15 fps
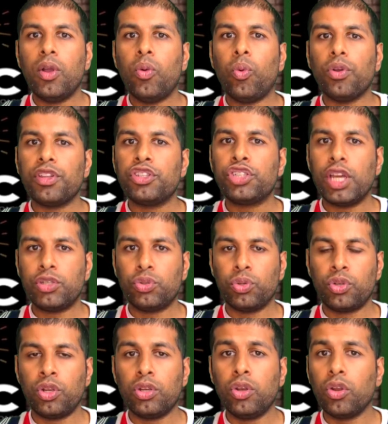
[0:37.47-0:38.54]
what the schedule
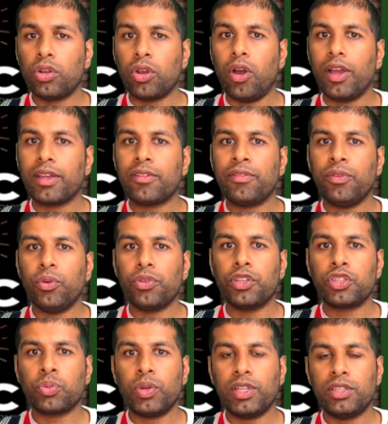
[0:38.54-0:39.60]
could look like for the
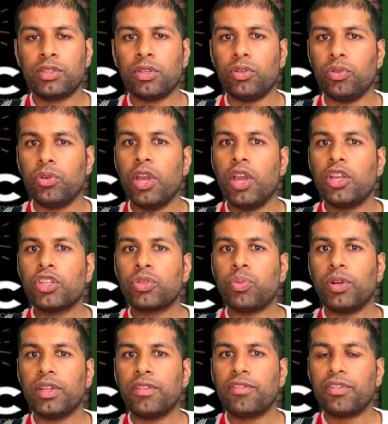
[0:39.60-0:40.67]
twenty-two
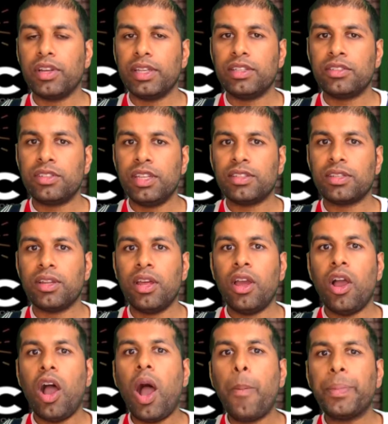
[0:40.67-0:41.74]
twenty-three season
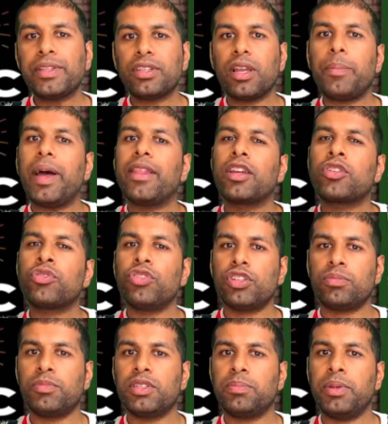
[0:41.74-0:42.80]
up until about the
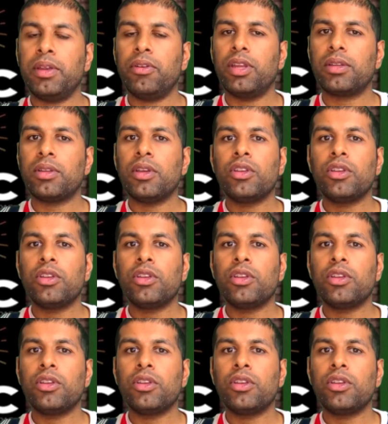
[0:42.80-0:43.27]
Christmas period,